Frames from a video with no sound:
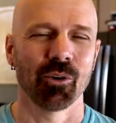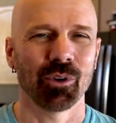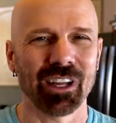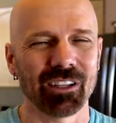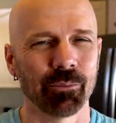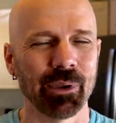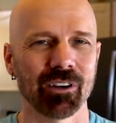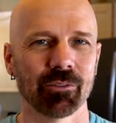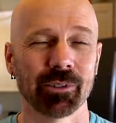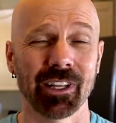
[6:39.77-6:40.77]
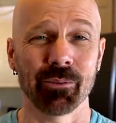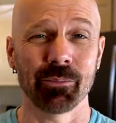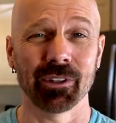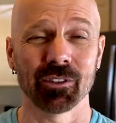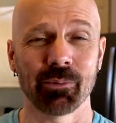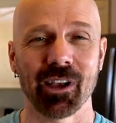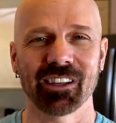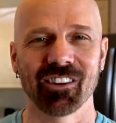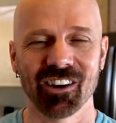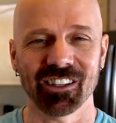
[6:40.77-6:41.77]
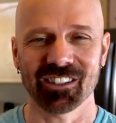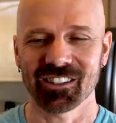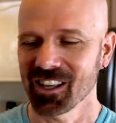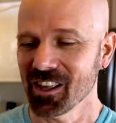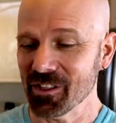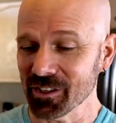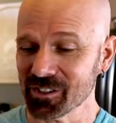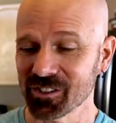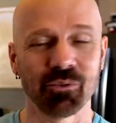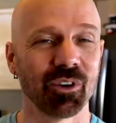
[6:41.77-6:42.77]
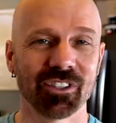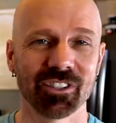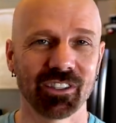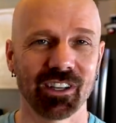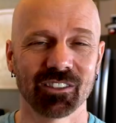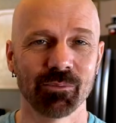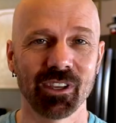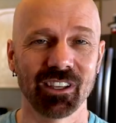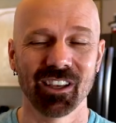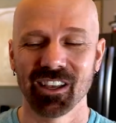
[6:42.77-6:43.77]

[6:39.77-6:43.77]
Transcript: When I compared potato peelers back in August, this is the one that stood out to me.